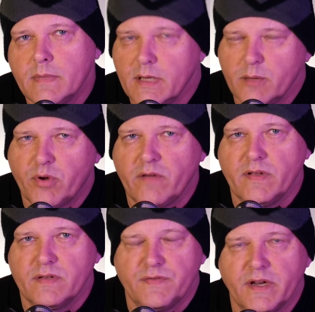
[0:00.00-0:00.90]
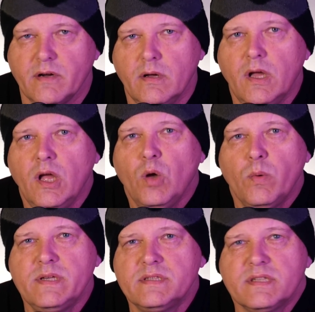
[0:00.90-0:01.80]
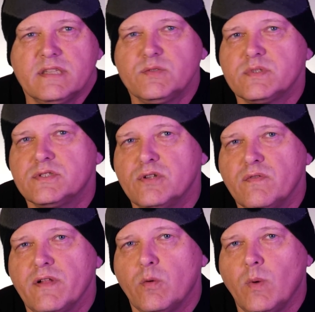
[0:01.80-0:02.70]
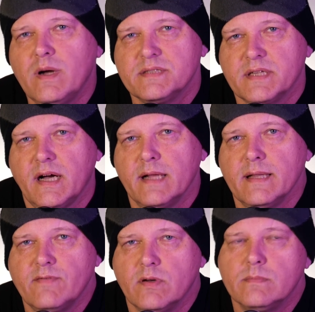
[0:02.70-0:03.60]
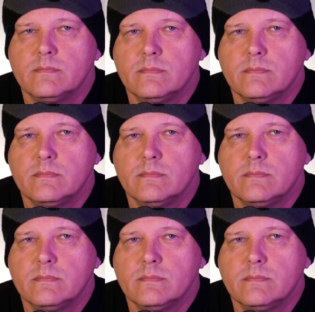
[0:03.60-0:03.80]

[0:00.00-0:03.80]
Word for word: In a previous video, we discussed what Snowflake was at a high level.